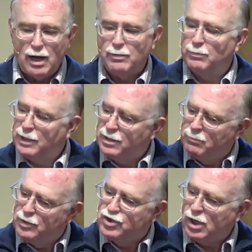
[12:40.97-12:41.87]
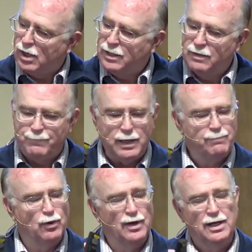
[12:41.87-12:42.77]
Probably the majority of
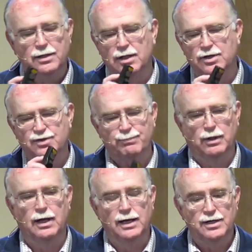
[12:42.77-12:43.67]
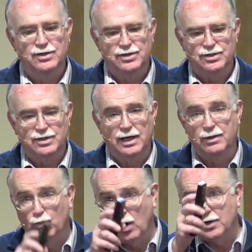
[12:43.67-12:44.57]
people in this place
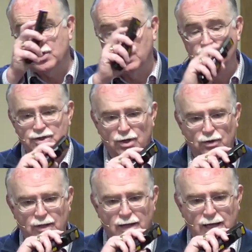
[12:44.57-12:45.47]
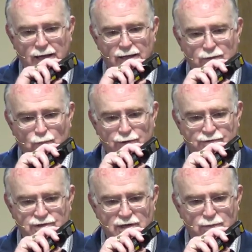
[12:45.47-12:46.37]
and watching us online
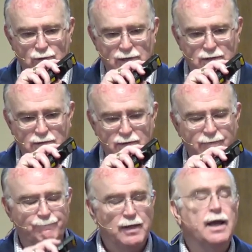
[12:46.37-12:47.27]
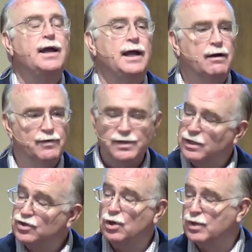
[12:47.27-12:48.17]
would have said, well,
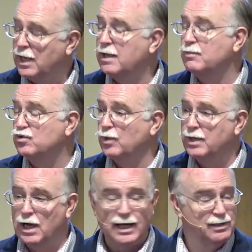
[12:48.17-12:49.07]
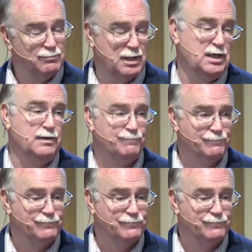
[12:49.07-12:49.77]
everything's okay between God and me.